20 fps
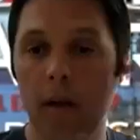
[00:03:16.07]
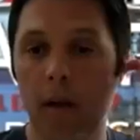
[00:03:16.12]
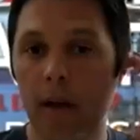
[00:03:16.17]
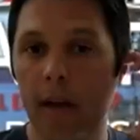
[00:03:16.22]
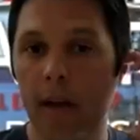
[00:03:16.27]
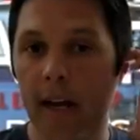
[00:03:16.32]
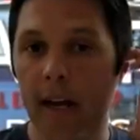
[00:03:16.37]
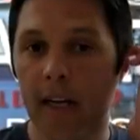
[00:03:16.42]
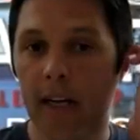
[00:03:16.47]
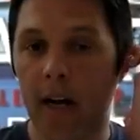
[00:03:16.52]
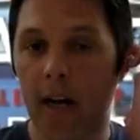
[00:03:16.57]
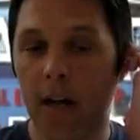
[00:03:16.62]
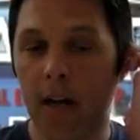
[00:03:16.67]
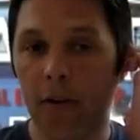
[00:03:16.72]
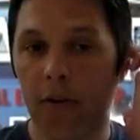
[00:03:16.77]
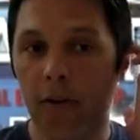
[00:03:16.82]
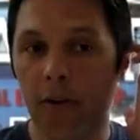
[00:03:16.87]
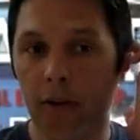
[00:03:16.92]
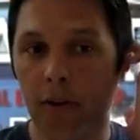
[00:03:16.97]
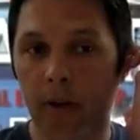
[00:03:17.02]
and
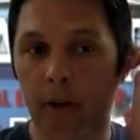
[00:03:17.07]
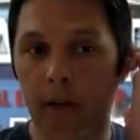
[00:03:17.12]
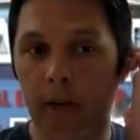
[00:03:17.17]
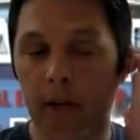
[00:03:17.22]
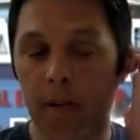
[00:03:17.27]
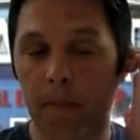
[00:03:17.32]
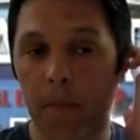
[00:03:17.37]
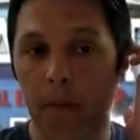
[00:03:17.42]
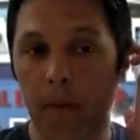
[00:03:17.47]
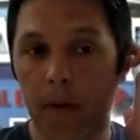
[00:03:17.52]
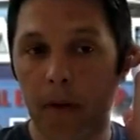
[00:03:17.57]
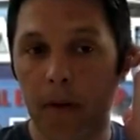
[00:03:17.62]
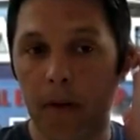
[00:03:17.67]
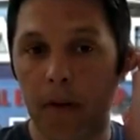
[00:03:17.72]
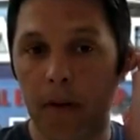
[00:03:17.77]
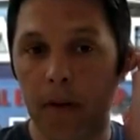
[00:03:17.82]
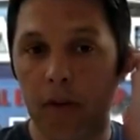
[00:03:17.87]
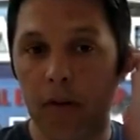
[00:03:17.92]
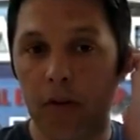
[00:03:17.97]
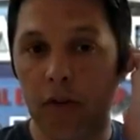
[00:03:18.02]
Kyle, to
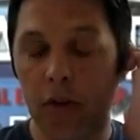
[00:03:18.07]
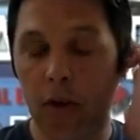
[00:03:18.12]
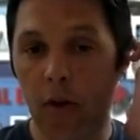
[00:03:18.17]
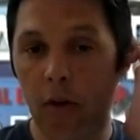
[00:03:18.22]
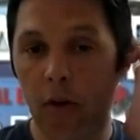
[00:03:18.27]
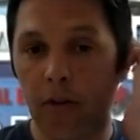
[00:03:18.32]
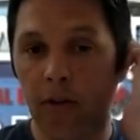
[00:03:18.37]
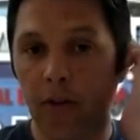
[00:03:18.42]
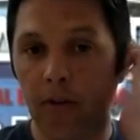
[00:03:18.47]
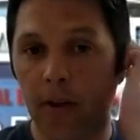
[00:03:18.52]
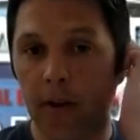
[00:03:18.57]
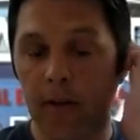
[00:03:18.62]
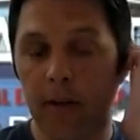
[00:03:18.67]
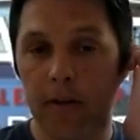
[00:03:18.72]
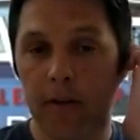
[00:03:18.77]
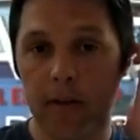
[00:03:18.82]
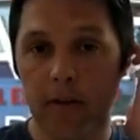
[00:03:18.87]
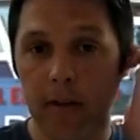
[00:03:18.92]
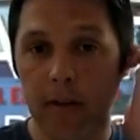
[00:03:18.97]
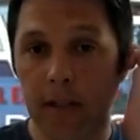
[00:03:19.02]
those of us
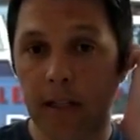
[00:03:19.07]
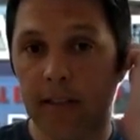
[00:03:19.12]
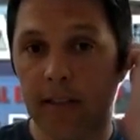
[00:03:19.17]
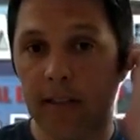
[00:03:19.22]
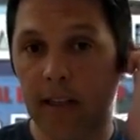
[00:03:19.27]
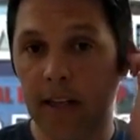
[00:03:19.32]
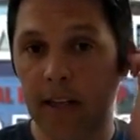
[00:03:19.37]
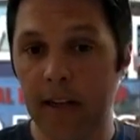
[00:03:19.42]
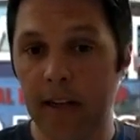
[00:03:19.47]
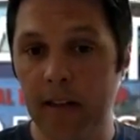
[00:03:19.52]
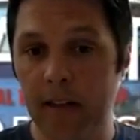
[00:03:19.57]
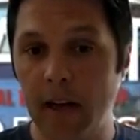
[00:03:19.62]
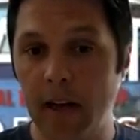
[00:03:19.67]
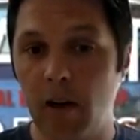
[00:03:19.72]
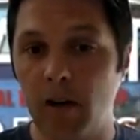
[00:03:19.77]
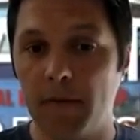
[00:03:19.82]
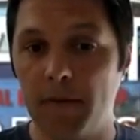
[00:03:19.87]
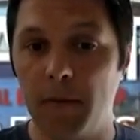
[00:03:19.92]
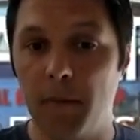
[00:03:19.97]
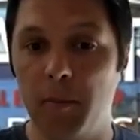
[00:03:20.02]
listening that
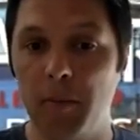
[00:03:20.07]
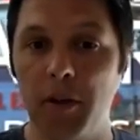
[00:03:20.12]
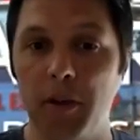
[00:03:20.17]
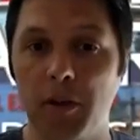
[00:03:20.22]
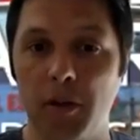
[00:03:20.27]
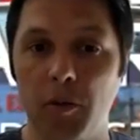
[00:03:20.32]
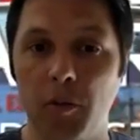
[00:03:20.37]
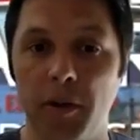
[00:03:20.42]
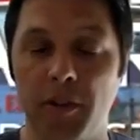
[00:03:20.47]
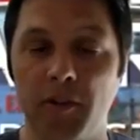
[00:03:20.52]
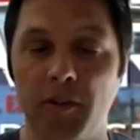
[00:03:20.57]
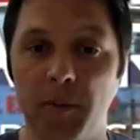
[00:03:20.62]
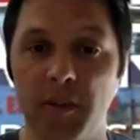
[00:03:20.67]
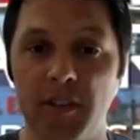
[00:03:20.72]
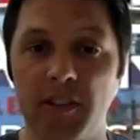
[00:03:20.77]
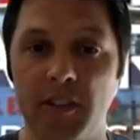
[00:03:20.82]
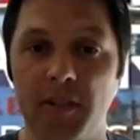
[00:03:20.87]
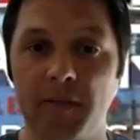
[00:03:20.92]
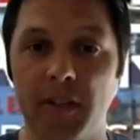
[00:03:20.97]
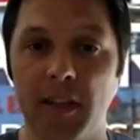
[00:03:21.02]
aren't familiar with
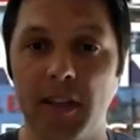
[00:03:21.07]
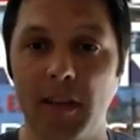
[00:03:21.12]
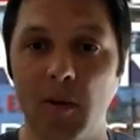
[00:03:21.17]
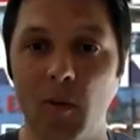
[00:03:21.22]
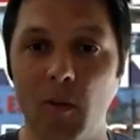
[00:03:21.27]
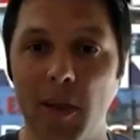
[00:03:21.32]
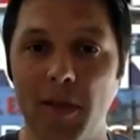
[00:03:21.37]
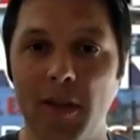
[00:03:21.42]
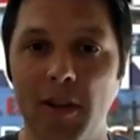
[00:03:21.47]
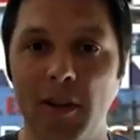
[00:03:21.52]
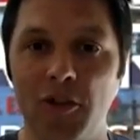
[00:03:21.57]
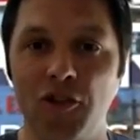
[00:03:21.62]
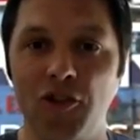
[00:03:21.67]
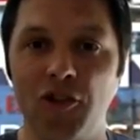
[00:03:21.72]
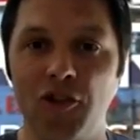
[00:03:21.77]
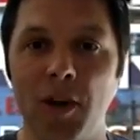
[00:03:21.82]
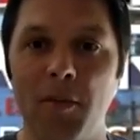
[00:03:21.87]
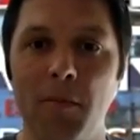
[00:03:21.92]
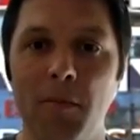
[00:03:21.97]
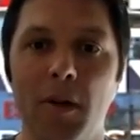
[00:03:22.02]
specifically what the
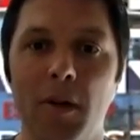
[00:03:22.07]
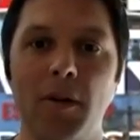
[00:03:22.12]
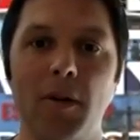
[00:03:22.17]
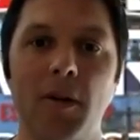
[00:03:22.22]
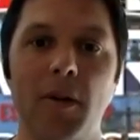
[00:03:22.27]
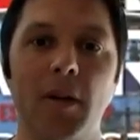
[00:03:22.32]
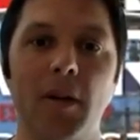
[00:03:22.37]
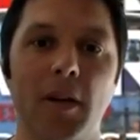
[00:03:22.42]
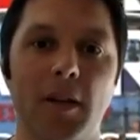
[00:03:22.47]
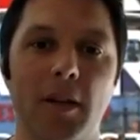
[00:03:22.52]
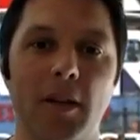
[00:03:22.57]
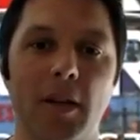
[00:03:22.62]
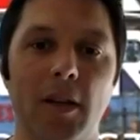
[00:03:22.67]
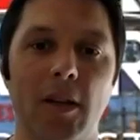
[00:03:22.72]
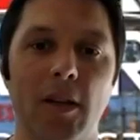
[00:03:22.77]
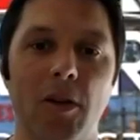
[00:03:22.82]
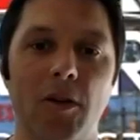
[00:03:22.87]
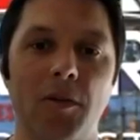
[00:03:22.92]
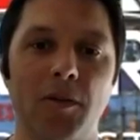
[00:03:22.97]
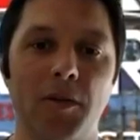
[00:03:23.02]
jumbo
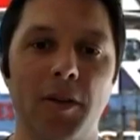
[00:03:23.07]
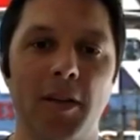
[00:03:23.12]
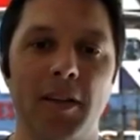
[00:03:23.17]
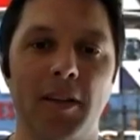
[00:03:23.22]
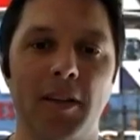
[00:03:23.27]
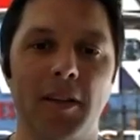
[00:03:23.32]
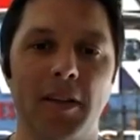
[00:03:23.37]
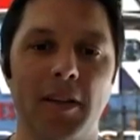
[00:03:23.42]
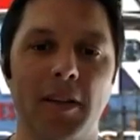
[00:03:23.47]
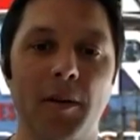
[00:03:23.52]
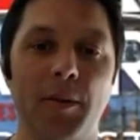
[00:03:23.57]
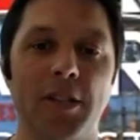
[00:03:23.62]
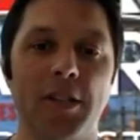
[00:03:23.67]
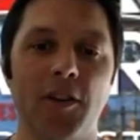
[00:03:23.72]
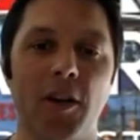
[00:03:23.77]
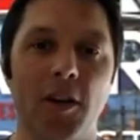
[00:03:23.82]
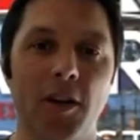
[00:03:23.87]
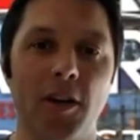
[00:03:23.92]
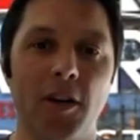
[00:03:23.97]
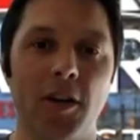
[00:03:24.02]
loan
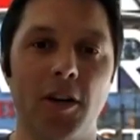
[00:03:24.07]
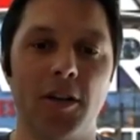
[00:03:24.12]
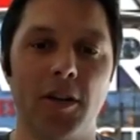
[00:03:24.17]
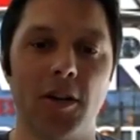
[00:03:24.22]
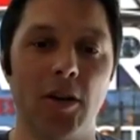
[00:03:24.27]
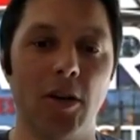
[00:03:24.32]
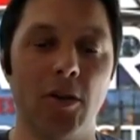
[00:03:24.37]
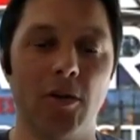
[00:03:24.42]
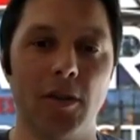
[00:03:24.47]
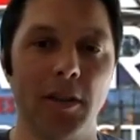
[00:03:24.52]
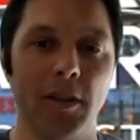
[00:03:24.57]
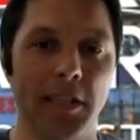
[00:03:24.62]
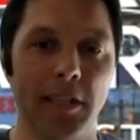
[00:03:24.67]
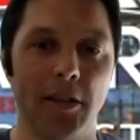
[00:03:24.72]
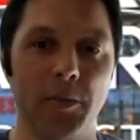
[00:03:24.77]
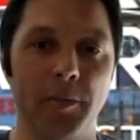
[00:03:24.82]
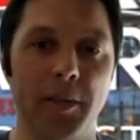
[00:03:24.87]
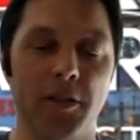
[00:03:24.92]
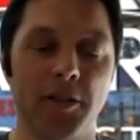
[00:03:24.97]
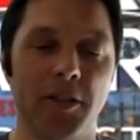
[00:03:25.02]
limits are locally
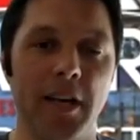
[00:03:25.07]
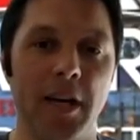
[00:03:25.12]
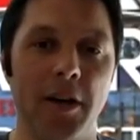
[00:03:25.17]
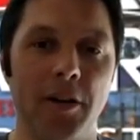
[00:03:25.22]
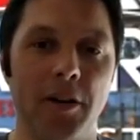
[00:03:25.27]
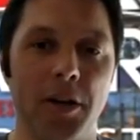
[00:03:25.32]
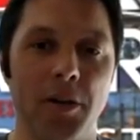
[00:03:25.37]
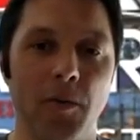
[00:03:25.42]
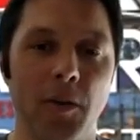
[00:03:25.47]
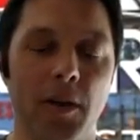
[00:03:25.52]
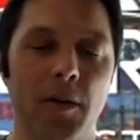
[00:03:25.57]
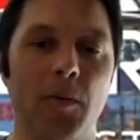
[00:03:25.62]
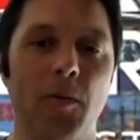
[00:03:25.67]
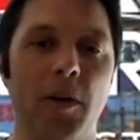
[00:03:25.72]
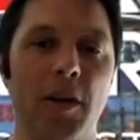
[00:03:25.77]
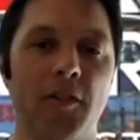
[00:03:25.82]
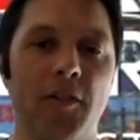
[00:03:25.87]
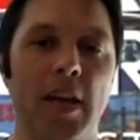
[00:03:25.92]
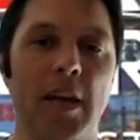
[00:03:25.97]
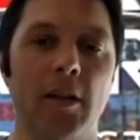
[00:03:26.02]
here in Pierce County,
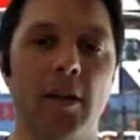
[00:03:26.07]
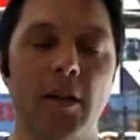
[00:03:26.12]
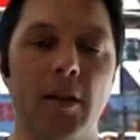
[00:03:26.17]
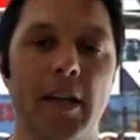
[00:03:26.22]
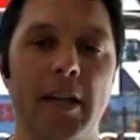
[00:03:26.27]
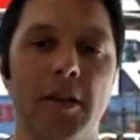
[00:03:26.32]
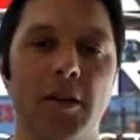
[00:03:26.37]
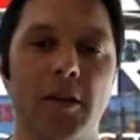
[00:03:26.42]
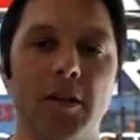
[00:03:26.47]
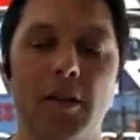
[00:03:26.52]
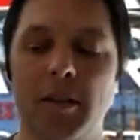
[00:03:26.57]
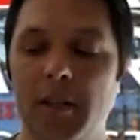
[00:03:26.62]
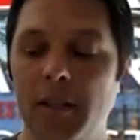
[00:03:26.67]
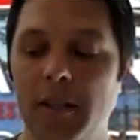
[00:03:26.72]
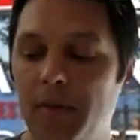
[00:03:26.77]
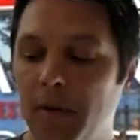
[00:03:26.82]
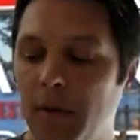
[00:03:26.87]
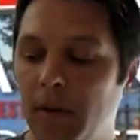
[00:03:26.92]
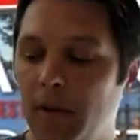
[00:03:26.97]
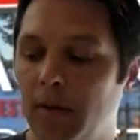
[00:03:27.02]
what does that look like
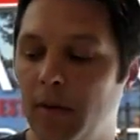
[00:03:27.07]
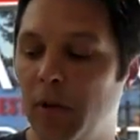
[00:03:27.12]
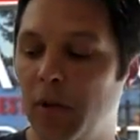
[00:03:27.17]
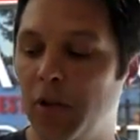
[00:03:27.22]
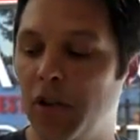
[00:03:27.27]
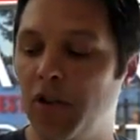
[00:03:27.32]
currently? When you